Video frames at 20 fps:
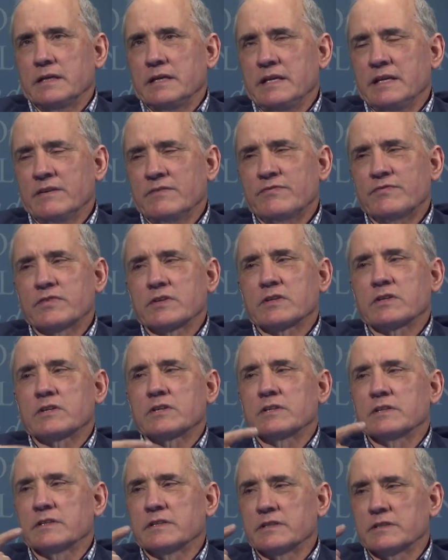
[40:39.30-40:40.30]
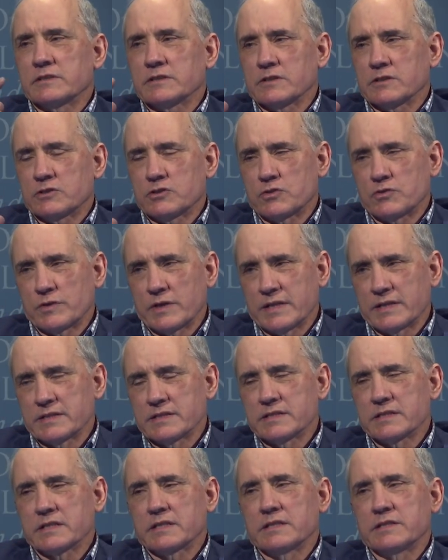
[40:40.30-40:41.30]
if the current
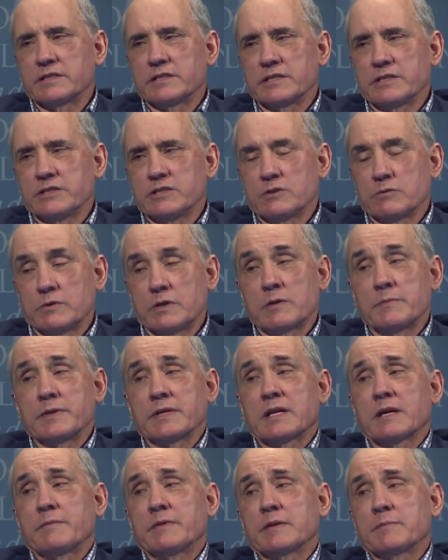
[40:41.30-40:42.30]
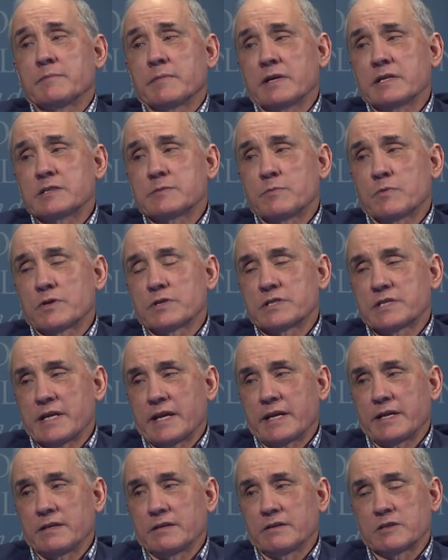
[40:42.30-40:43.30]
trends continue, we are becoming much more
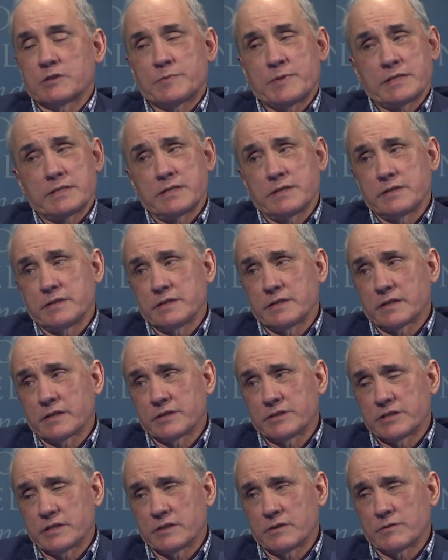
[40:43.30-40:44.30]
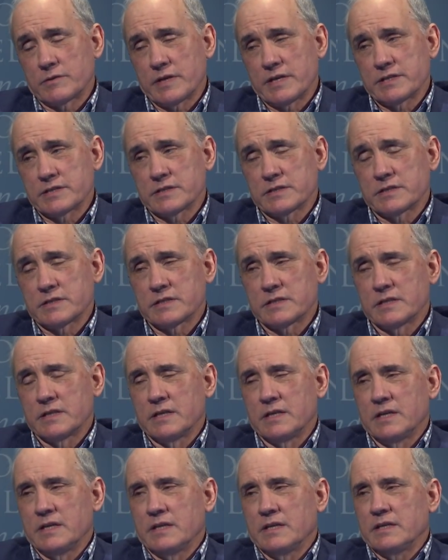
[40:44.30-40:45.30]
secular, especially the younger generations.
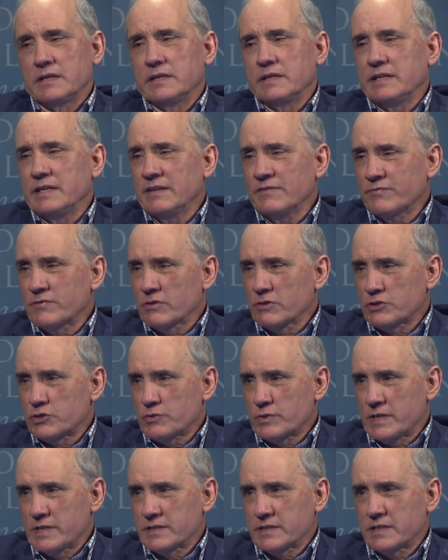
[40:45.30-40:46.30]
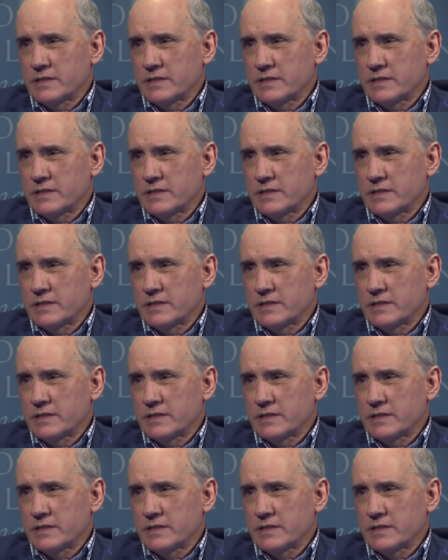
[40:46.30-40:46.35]
If those trends